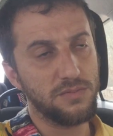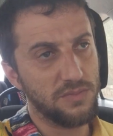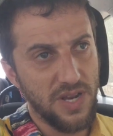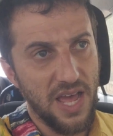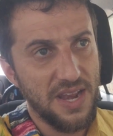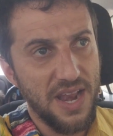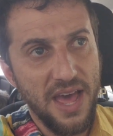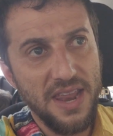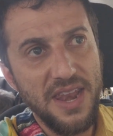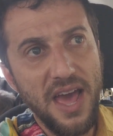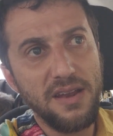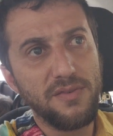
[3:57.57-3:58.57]

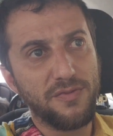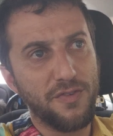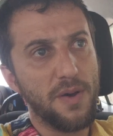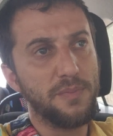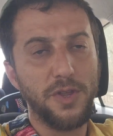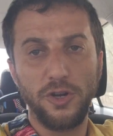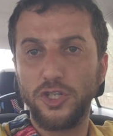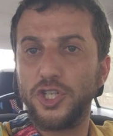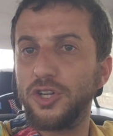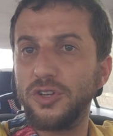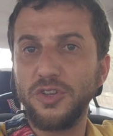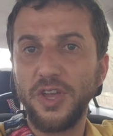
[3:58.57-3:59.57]
your
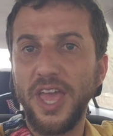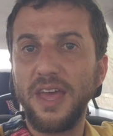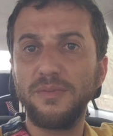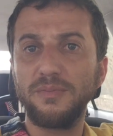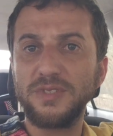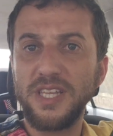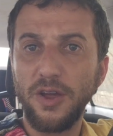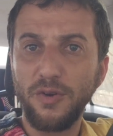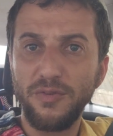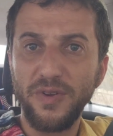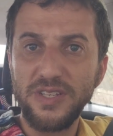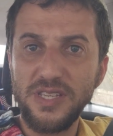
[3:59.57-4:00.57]
children. You can't
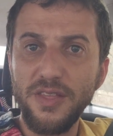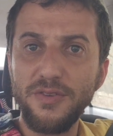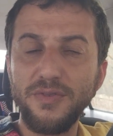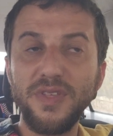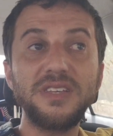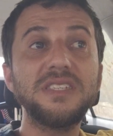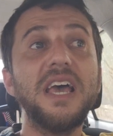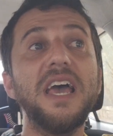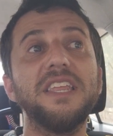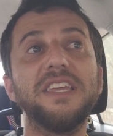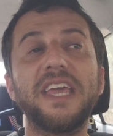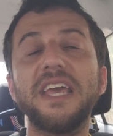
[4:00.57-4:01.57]
sacrifice other things.
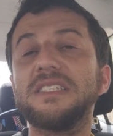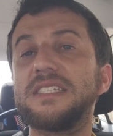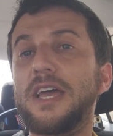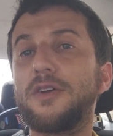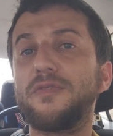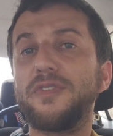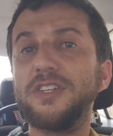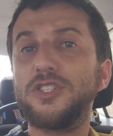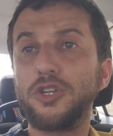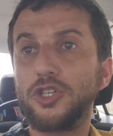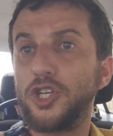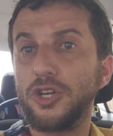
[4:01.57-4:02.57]
You can't sacrifice
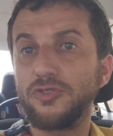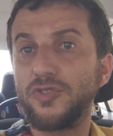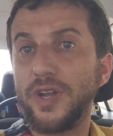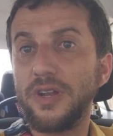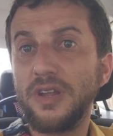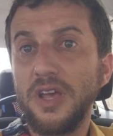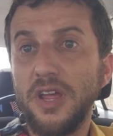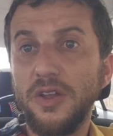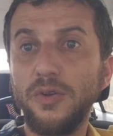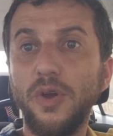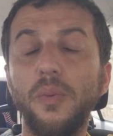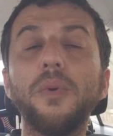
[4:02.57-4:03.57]
your children. And
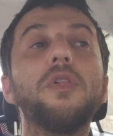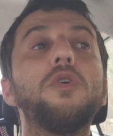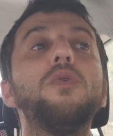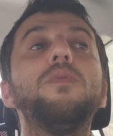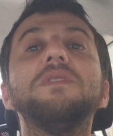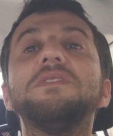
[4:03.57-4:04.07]
you go, well, who would